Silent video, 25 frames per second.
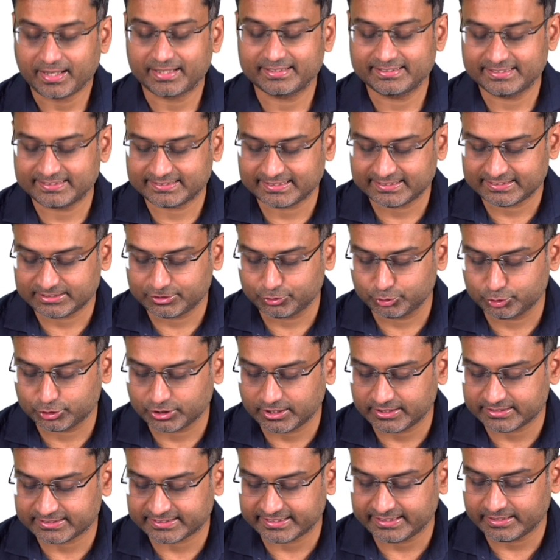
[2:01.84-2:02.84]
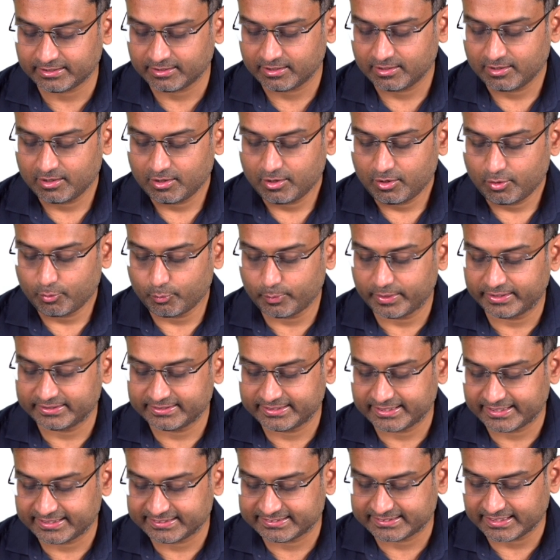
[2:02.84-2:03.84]
And this is usually seen
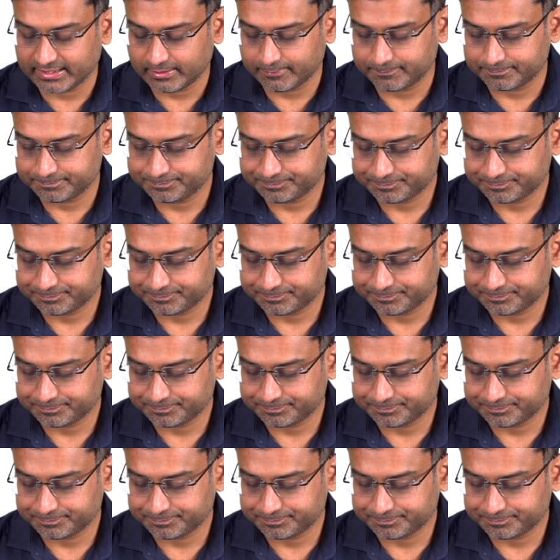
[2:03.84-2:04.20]
when there is an